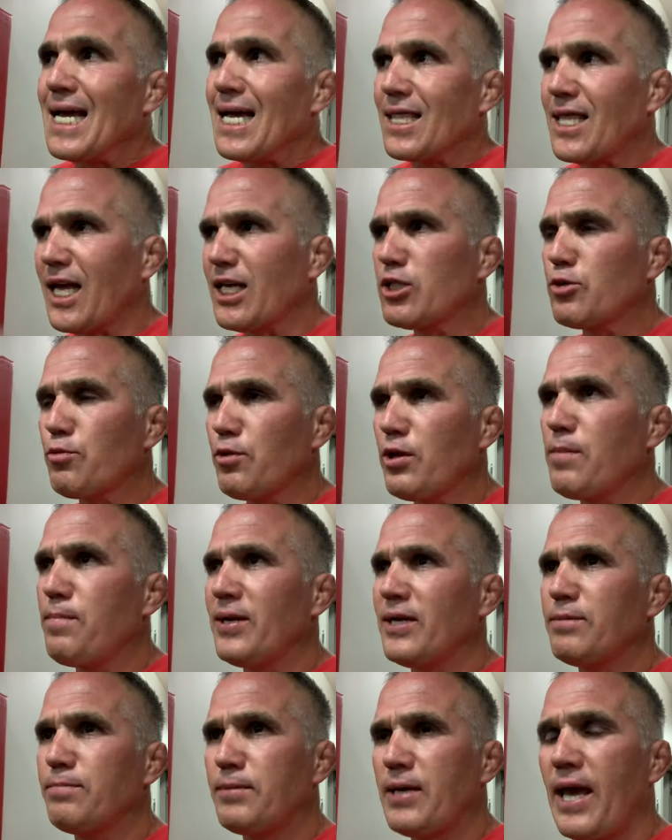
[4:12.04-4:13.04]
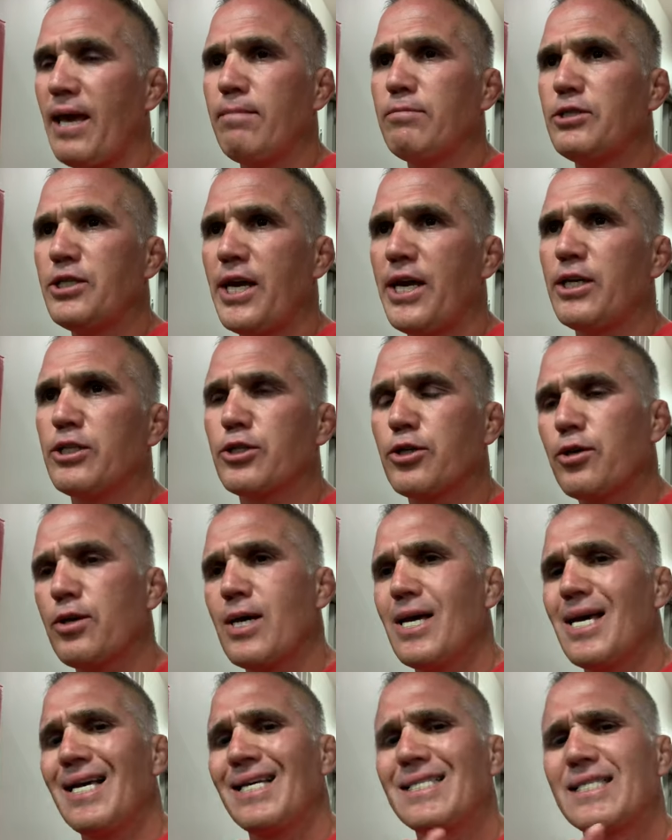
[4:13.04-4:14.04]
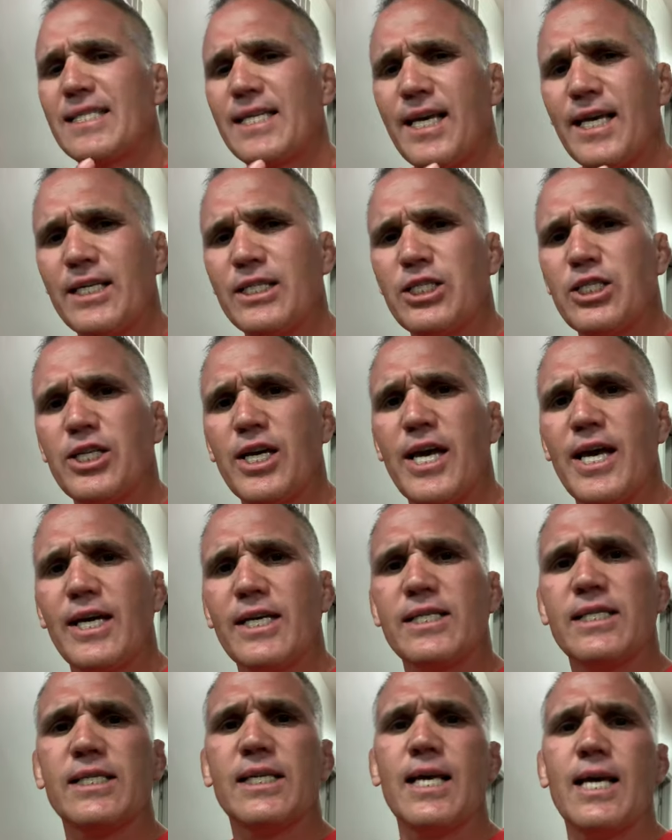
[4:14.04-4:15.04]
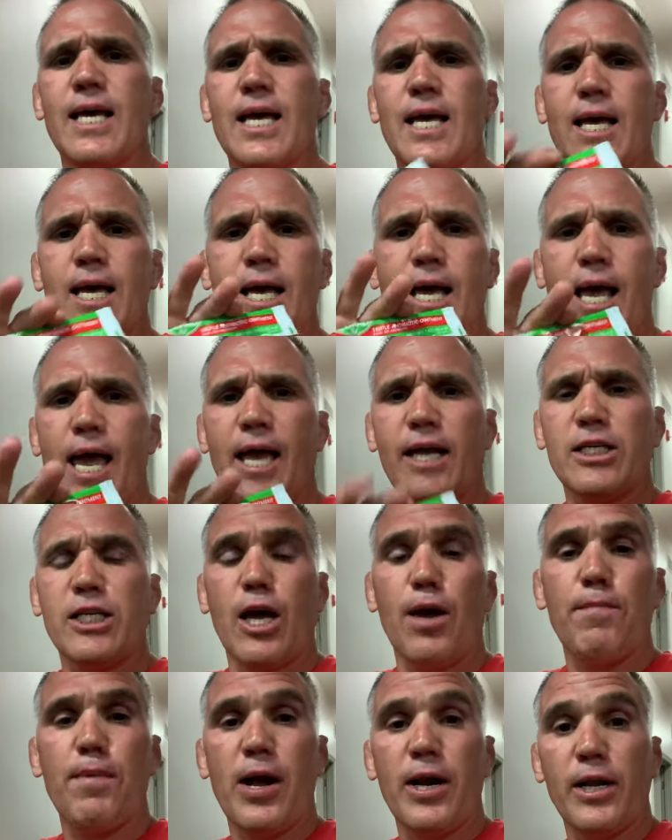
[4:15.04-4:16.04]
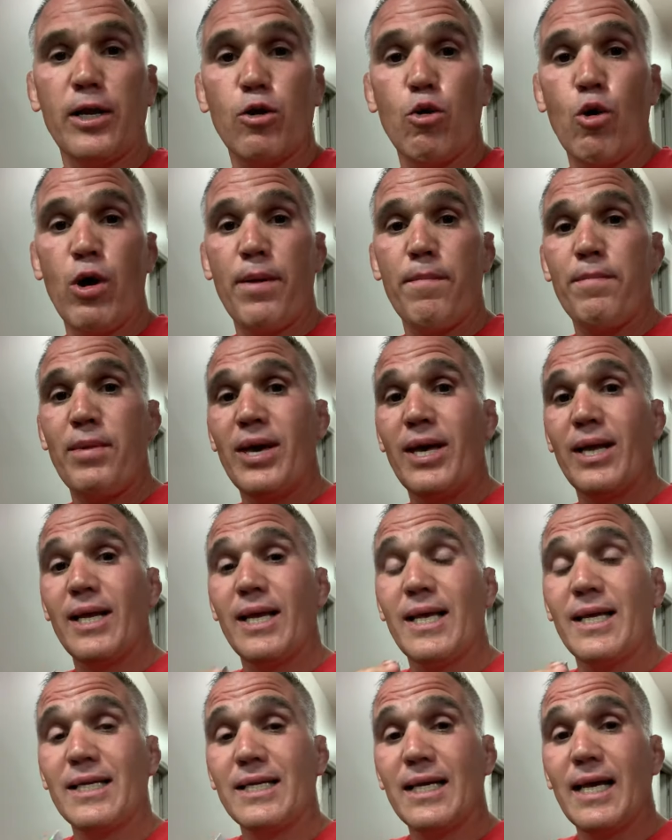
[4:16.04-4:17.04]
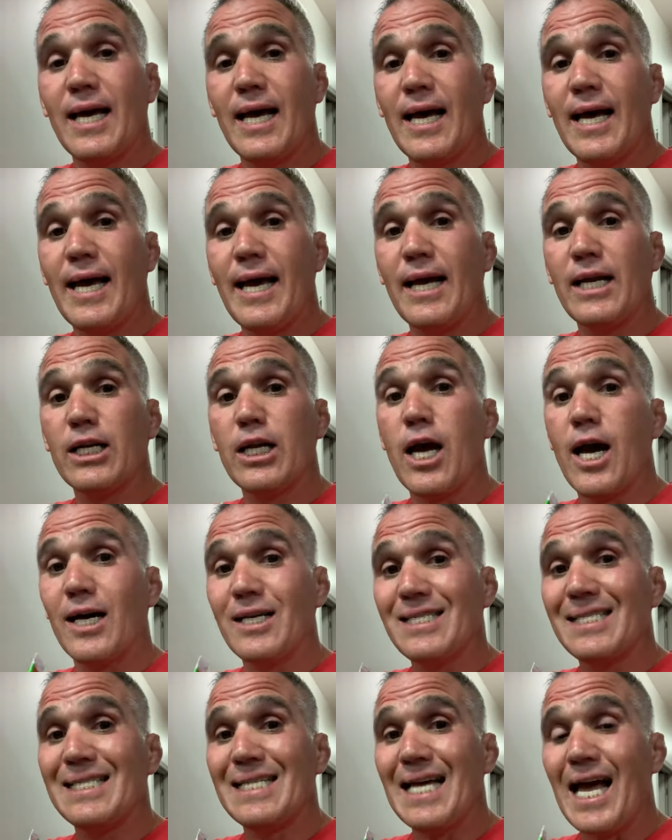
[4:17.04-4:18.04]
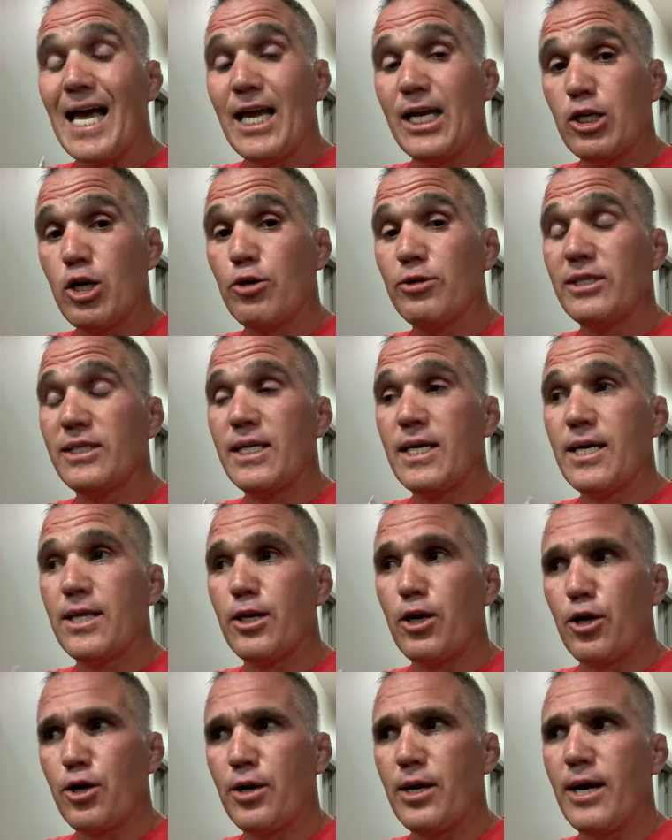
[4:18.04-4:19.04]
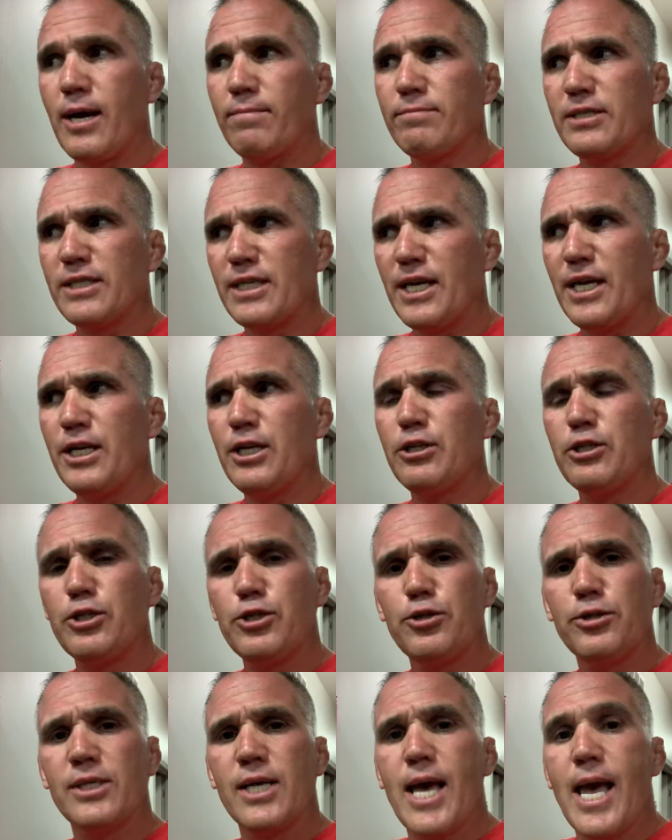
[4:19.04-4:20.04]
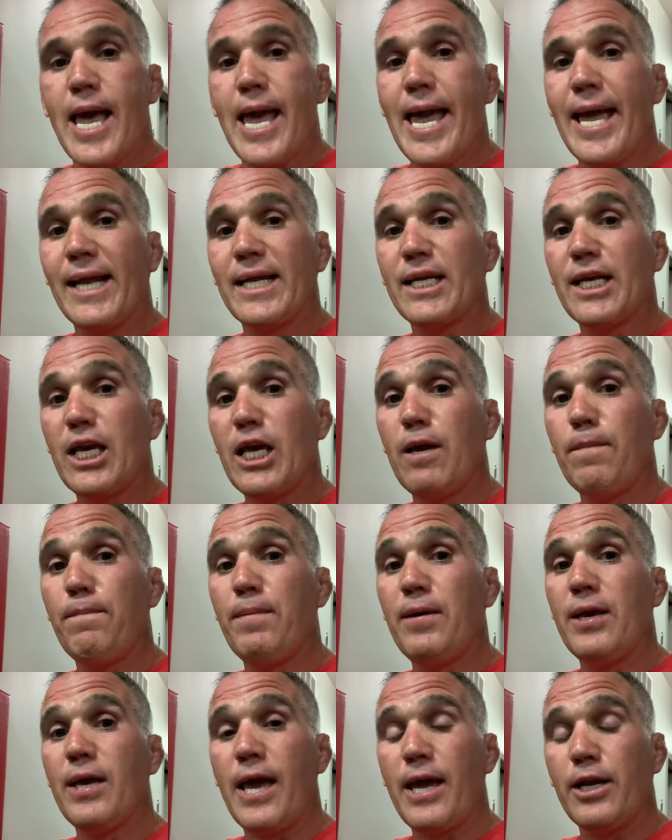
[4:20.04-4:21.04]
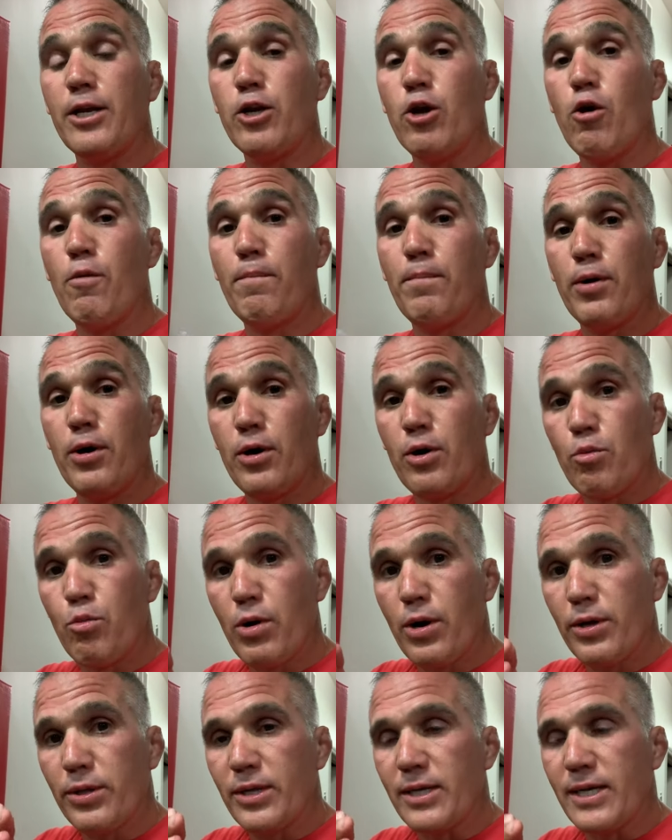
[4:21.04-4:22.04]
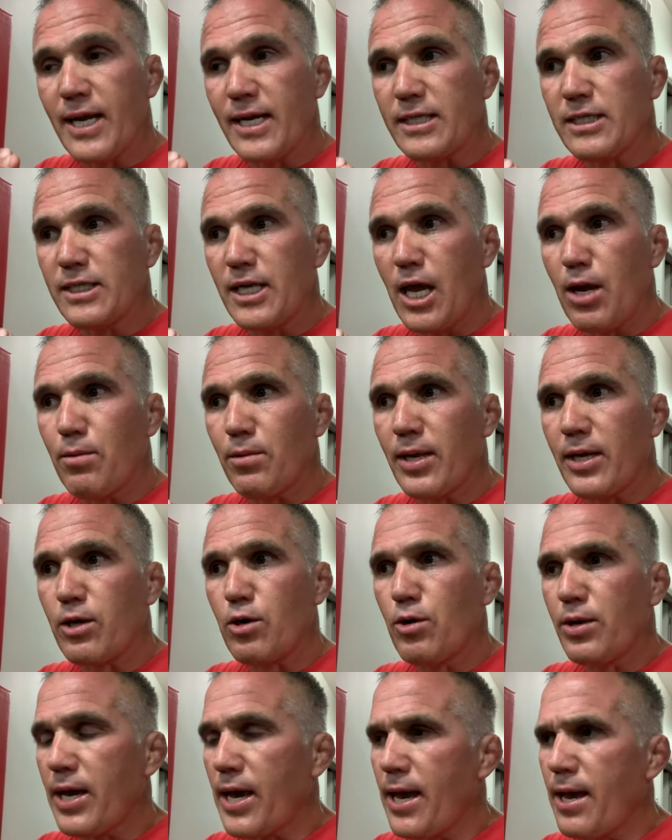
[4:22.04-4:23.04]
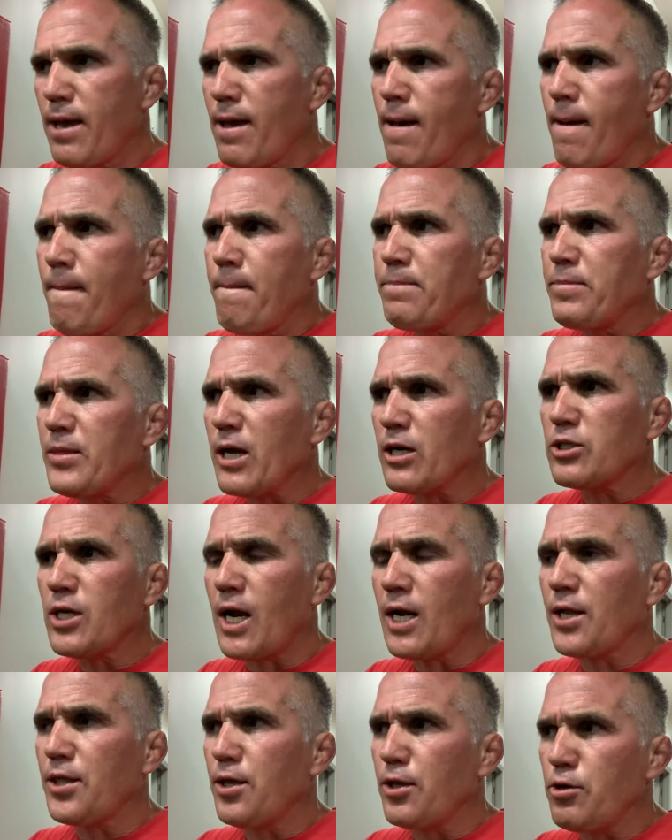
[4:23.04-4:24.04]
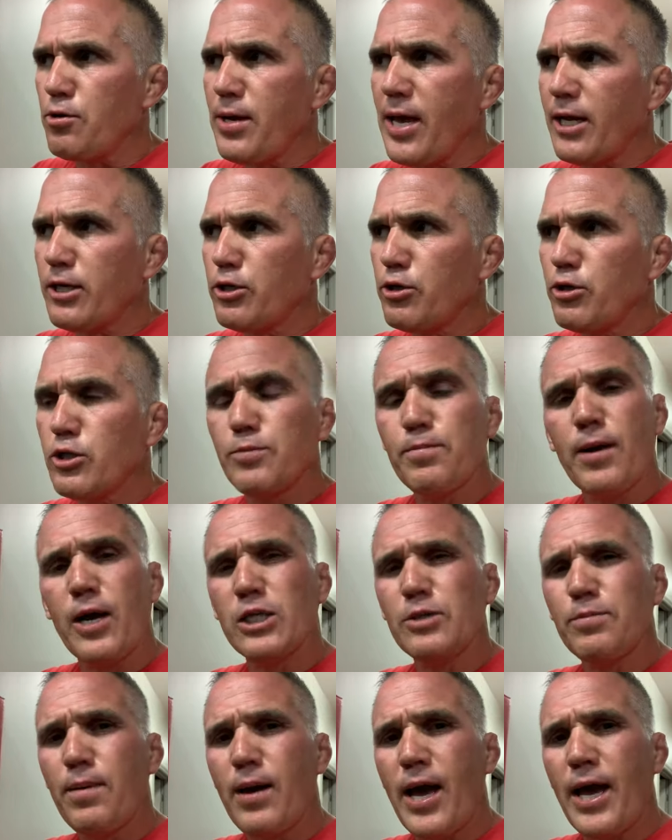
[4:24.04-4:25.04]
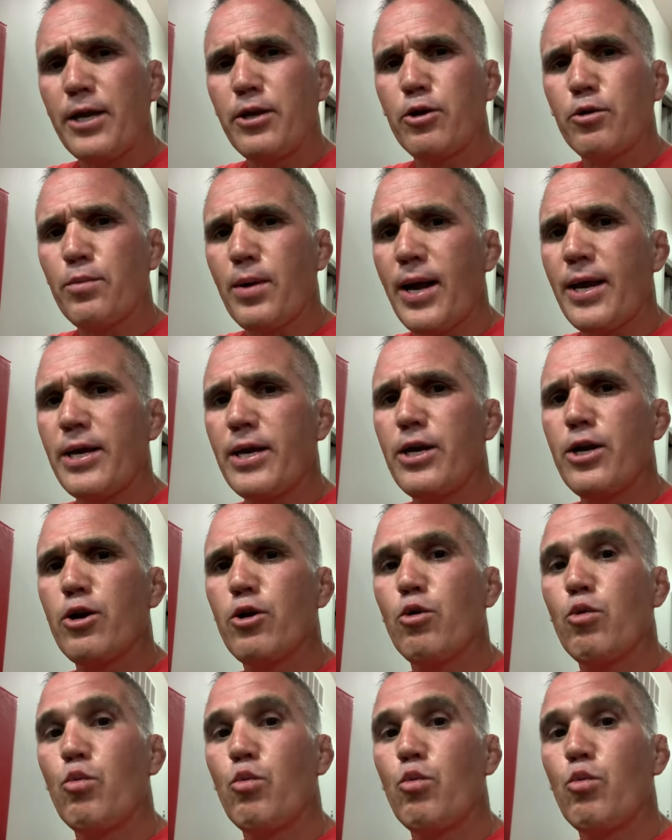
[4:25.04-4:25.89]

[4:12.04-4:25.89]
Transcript: That's really been a game changer. Skin checks, antibiotic ointment, and us diagnosing their skin issues and keeping a notebook where the next day we're like, okay, now Jonathan, you had 2 spots behind your right ear.